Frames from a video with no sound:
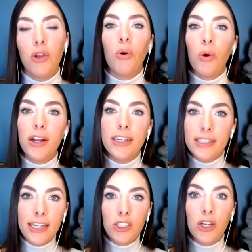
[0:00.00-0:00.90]
your
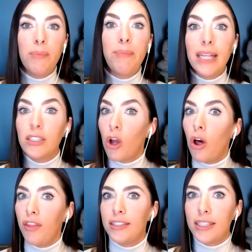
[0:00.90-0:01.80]
organization based
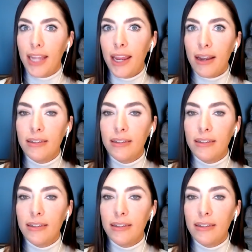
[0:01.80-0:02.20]
on this data?